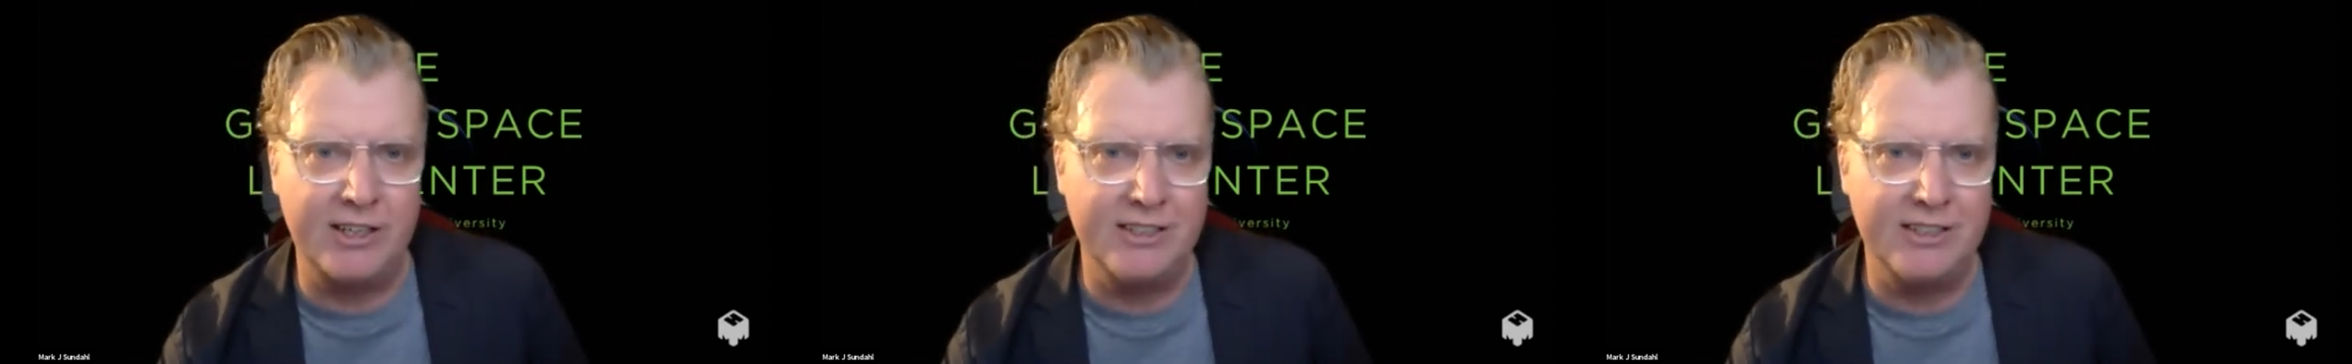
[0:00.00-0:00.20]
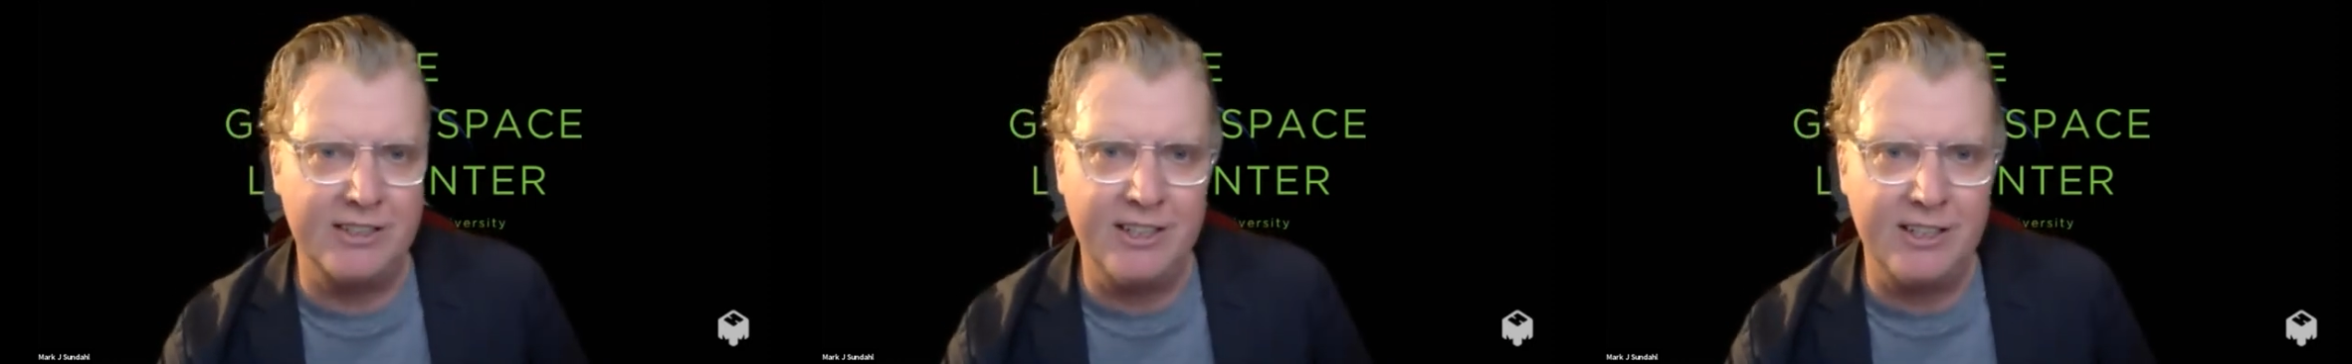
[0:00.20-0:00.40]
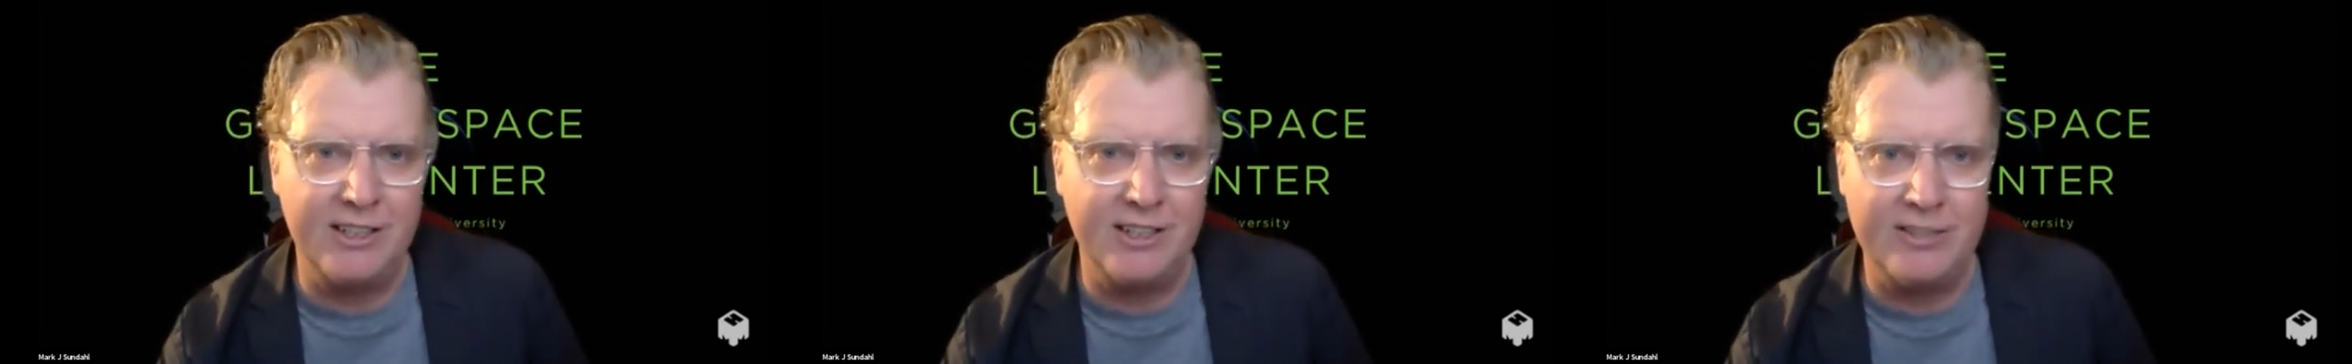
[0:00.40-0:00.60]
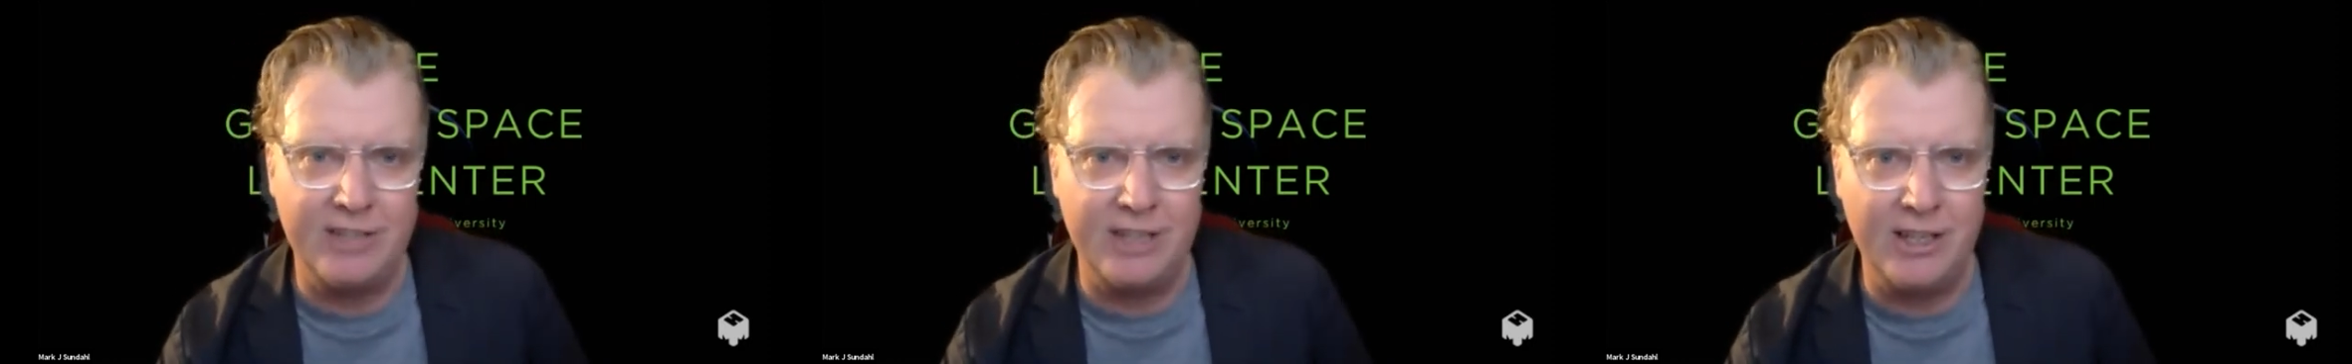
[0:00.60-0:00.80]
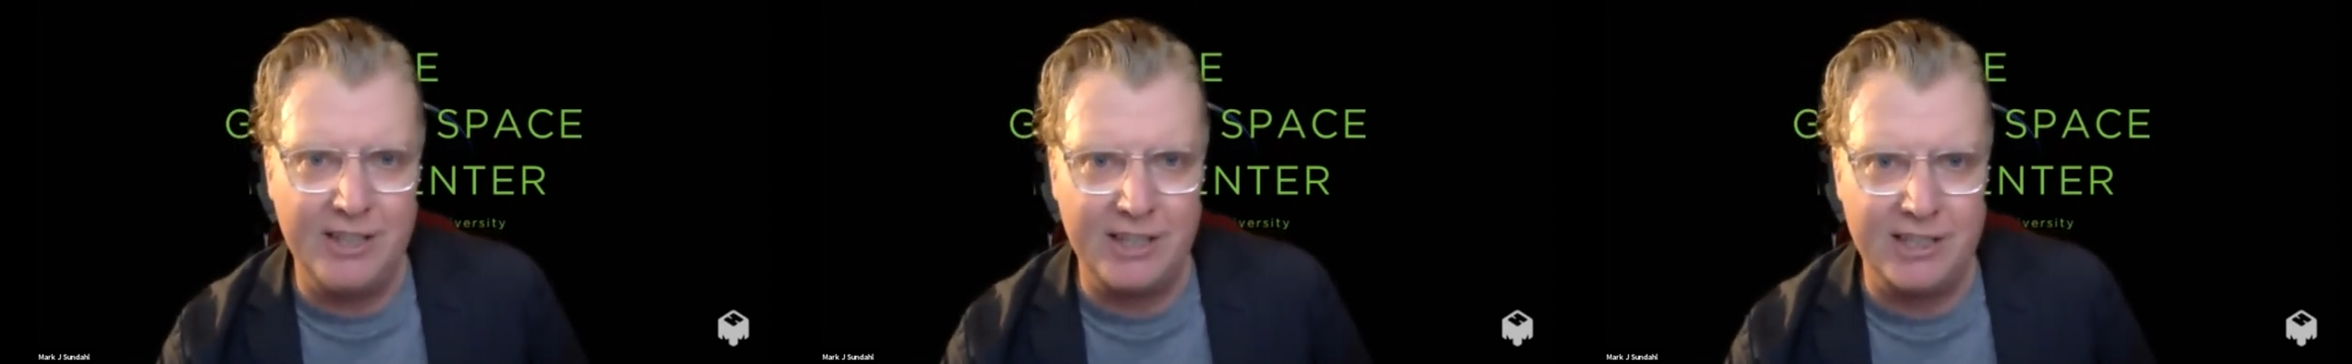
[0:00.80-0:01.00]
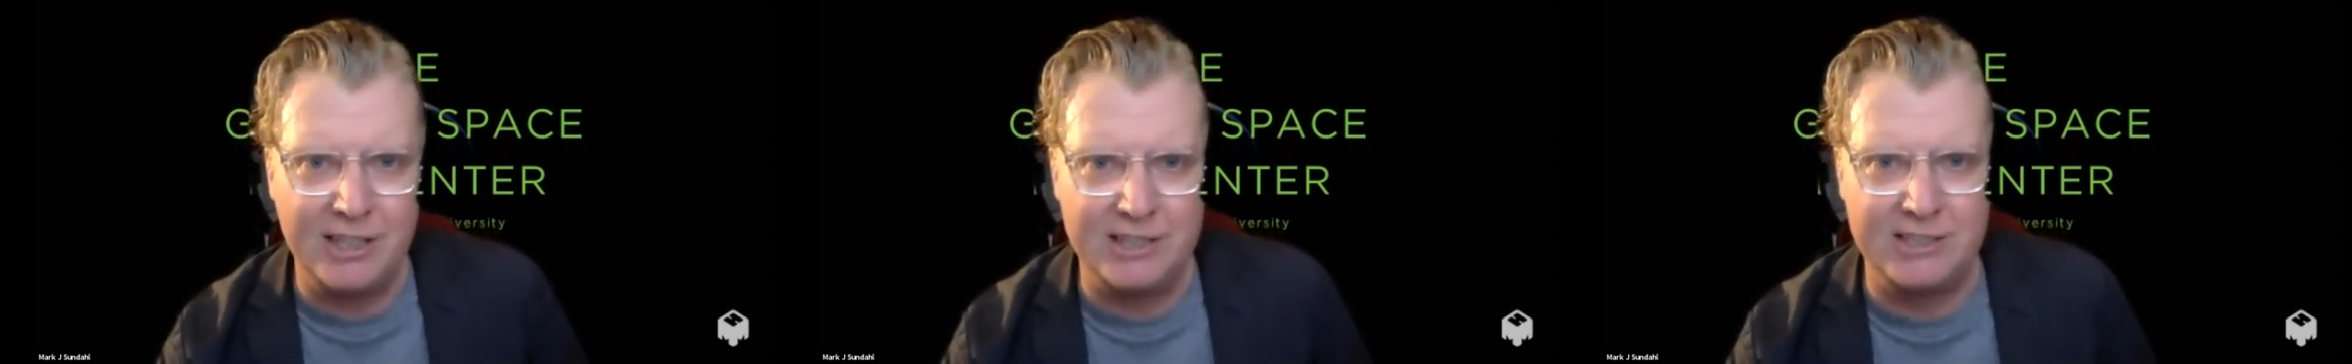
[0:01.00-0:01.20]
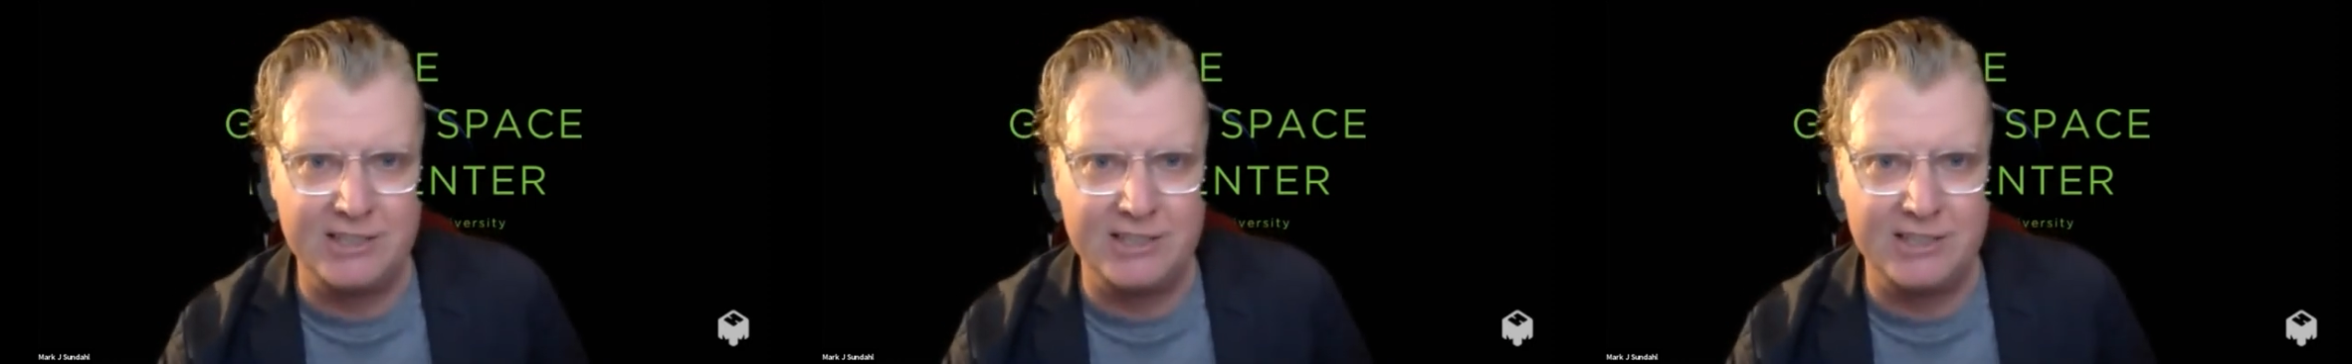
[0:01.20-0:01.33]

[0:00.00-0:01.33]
not even all that it's